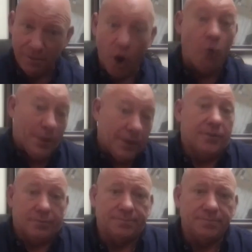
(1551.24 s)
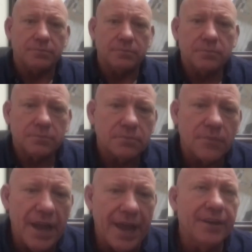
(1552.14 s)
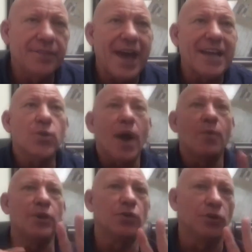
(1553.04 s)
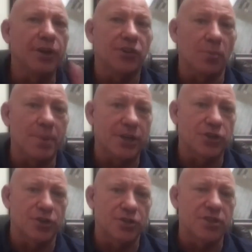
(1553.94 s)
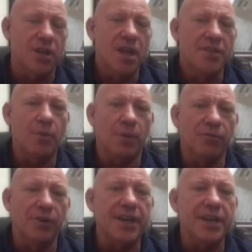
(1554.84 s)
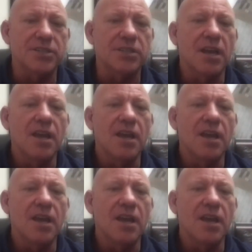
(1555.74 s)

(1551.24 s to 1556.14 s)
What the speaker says: opened? Mm-hmm. And that's why when you look at the pictures that we released,